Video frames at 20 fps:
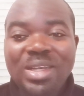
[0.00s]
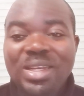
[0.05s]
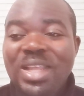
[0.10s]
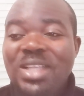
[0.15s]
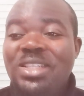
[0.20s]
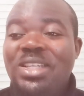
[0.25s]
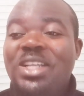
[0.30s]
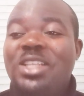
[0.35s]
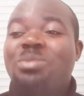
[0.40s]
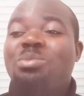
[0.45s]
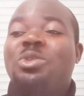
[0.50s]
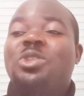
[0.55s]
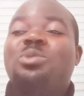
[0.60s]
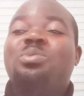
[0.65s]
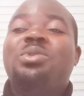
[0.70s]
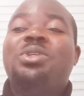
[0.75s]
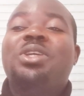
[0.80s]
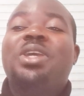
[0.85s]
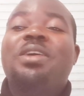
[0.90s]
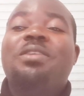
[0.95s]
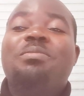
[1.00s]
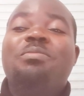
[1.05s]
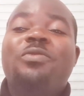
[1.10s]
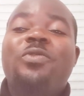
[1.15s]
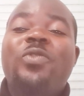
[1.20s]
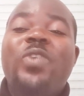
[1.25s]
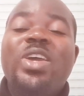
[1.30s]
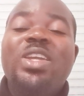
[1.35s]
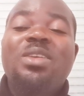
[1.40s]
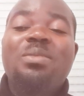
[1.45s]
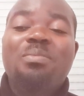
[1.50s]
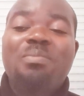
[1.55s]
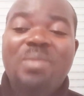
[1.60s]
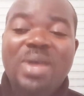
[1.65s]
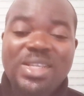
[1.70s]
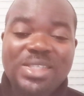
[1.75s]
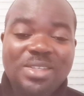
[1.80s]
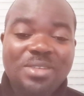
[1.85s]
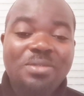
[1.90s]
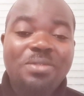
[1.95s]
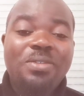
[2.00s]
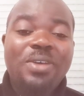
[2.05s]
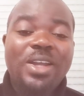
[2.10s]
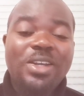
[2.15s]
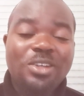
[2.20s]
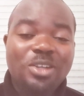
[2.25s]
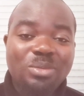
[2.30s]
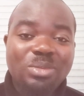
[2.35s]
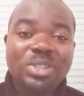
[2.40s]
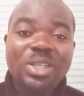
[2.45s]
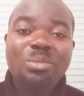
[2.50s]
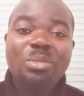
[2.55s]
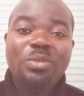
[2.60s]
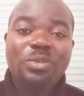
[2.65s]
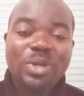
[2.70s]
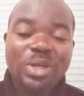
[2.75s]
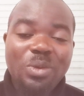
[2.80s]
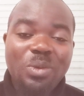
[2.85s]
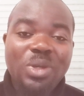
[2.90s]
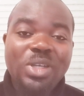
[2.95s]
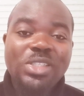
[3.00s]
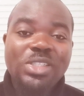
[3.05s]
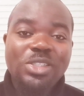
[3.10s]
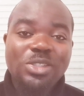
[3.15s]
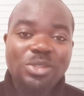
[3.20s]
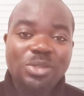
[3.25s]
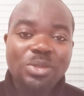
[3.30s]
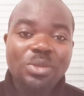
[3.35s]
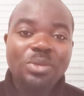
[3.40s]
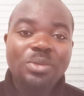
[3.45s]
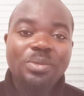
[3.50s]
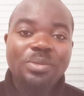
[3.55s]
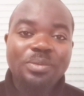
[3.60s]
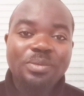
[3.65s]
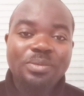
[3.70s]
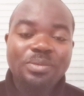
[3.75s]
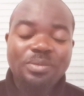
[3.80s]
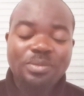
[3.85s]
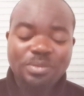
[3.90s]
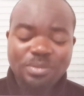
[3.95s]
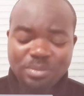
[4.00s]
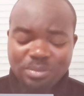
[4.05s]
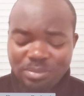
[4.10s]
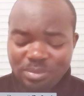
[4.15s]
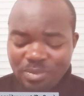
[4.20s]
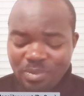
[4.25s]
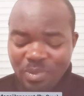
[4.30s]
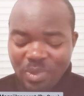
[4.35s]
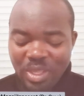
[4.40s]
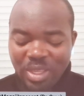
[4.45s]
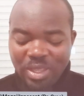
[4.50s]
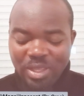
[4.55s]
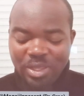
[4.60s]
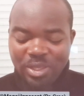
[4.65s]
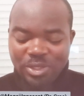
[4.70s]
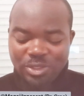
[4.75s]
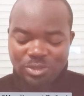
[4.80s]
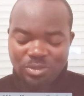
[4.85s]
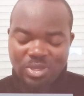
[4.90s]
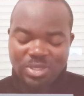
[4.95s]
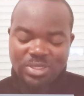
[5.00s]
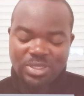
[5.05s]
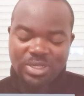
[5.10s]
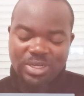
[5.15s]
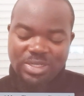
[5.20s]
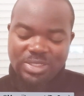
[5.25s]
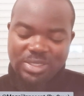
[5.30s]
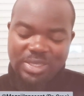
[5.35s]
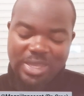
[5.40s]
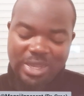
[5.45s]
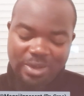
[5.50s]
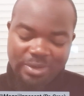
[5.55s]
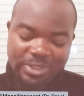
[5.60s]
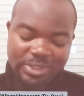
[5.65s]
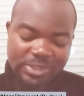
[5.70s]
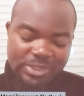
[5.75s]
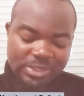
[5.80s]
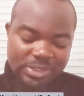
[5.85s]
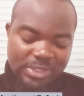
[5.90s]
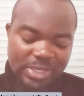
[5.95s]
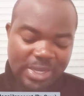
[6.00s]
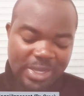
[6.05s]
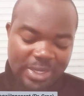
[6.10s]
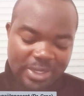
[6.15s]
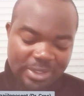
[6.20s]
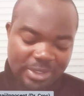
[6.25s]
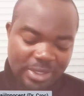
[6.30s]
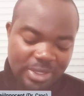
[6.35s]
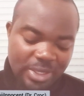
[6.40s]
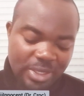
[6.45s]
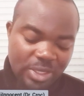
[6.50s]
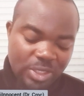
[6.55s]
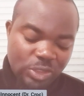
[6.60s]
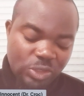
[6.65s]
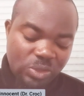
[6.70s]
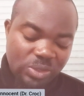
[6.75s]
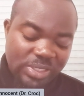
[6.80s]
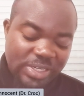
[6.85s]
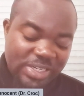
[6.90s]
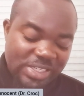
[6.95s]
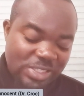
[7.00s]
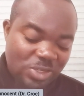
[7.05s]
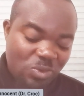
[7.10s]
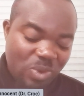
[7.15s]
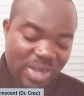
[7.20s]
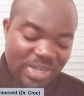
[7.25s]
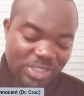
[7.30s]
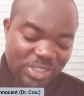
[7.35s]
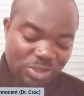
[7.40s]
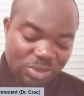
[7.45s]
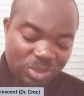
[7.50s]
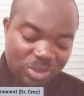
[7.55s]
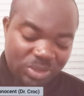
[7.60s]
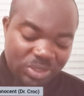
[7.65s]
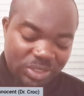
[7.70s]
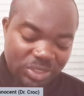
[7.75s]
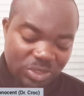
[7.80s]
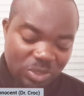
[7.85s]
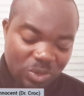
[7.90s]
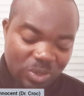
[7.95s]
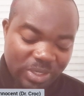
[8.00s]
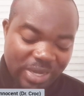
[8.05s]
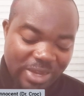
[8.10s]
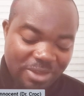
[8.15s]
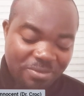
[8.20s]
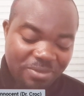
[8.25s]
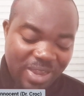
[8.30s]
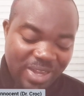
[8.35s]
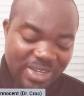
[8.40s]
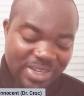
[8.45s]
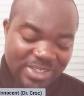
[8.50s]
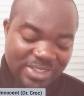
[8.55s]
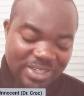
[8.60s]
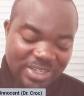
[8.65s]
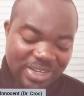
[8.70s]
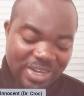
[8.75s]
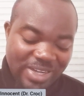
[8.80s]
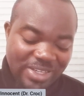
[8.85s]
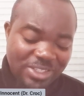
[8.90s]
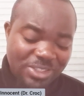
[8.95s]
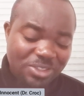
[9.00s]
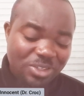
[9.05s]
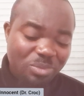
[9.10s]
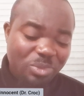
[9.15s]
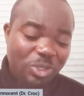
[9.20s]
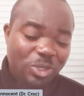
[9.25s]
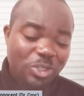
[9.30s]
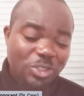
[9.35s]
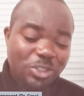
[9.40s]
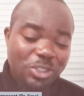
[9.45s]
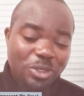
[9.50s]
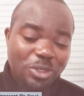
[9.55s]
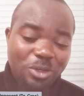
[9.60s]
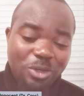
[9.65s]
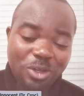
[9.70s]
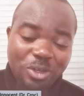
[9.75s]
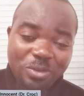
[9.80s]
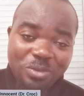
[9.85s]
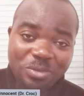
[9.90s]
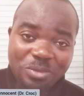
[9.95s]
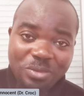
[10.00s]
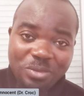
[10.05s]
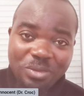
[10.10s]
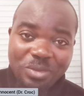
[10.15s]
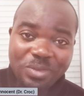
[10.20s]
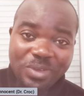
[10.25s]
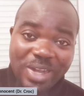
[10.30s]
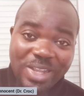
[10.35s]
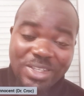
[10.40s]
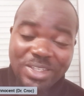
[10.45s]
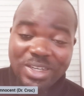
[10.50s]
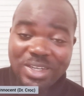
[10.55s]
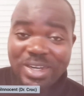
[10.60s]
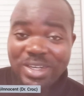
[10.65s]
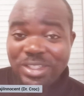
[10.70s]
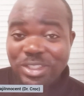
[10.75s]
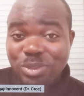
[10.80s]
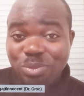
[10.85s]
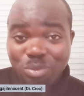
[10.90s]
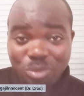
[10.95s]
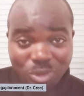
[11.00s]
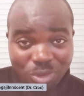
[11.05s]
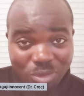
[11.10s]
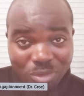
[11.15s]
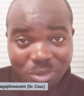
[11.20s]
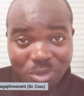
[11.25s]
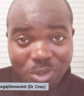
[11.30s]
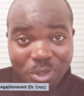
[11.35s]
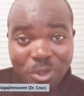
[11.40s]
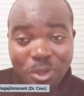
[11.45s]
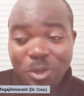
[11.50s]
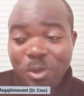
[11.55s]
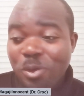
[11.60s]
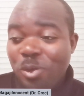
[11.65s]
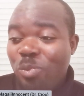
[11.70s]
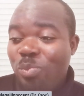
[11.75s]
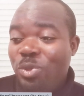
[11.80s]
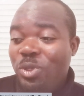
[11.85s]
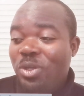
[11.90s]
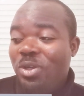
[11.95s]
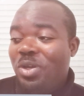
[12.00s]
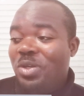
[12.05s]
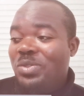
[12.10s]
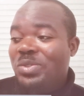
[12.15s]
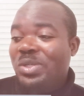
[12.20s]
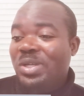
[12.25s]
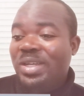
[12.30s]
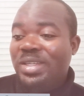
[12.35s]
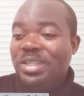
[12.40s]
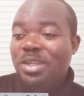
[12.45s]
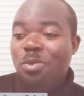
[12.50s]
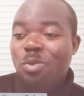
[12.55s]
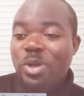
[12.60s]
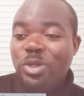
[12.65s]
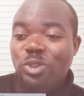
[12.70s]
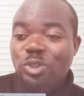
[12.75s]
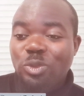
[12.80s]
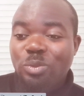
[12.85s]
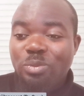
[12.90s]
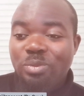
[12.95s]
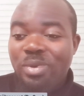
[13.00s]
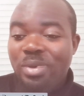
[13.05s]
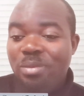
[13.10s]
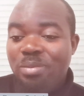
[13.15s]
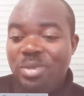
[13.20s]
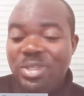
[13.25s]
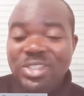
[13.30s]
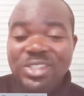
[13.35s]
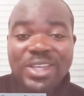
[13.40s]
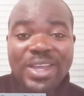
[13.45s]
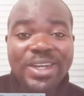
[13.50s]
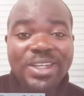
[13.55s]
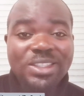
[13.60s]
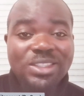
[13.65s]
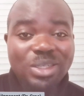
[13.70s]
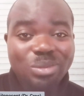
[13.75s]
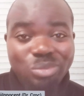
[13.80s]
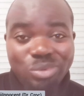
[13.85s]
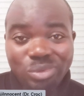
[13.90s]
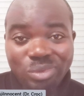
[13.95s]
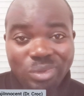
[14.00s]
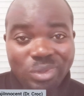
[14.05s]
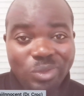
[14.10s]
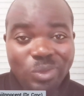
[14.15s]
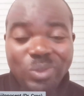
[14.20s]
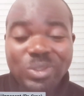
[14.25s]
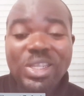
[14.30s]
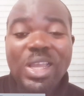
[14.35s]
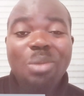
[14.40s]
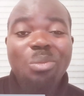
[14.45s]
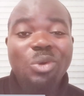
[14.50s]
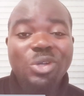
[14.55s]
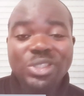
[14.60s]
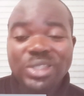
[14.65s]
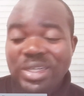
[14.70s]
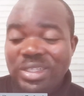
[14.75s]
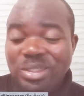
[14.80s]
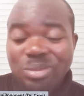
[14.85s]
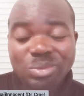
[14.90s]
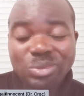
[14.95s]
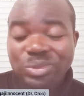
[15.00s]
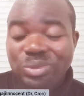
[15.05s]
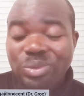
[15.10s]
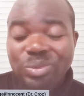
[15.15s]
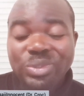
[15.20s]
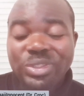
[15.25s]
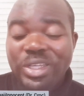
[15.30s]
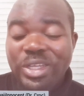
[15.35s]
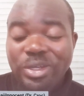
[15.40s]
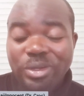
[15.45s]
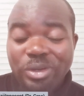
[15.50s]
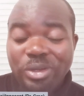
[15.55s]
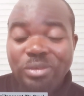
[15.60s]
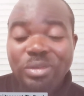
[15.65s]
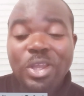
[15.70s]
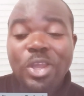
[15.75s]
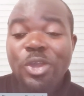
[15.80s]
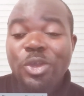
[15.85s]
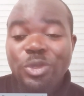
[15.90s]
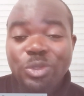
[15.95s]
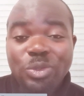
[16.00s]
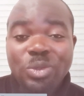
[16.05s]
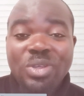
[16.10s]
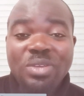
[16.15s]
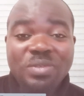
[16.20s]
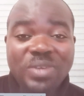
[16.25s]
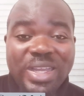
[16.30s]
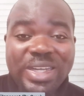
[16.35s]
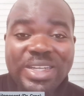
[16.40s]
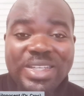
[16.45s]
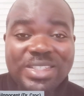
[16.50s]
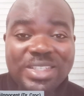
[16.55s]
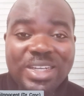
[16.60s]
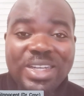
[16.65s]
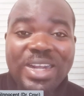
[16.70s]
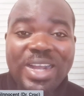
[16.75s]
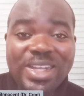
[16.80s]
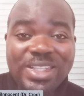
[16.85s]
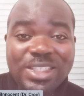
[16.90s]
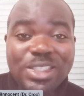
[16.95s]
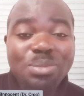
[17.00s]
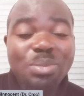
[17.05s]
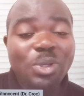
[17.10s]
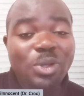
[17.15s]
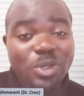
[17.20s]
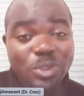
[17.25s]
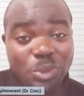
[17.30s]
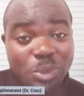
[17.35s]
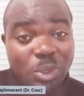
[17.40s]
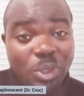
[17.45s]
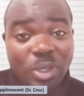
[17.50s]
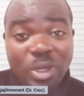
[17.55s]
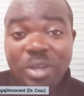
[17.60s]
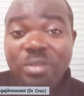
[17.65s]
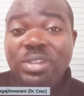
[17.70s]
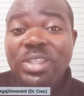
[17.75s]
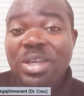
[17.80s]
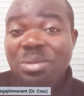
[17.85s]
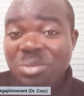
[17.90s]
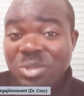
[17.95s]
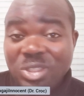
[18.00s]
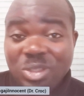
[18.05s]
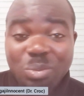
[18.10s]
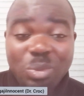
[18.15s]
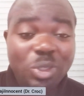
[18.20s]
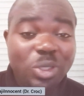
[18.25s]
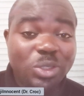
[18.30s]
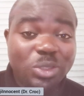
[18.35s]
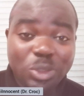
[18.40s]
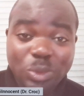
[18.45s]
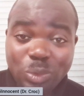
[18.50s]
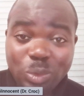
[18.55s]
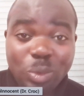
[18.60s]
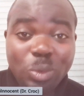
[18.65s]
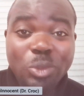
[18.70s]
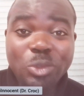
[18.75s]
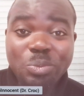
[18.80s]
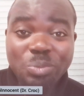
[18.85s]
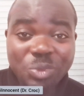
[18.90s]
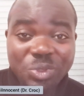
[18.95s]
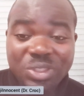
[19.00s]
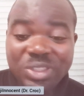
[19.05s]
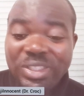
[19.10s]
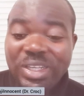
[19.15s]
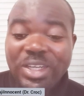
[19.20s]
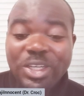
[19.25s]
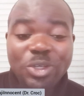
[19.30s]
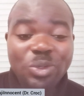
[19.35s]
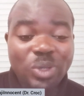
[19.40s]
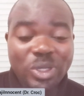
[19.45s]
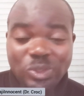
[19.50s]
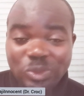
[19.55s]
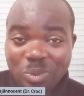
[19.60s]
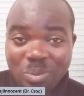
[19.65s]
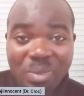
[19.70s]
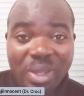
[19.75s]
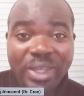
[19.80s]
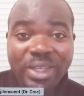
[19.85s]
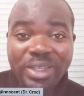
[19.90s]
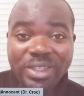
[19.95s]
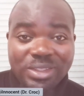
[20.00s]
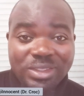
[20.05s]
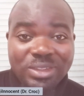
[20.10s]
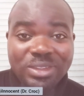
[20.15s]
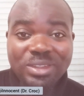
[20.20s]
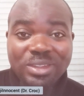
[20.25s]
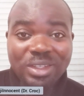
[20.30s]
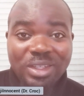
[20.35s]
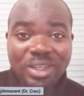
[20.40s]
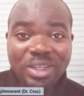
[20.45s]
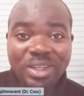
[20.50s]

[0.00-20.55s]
Nigerians must be a very massive fandom there before they will listen to you. So it's crazy how these things are. So the reason why these countries invite Nigerian artists, not because they love Nigerian artists more or because they want to be charitable or they are more charitable. No, they love, you invite Nigerian artists because you love their music, because they do good music and they know how to market it.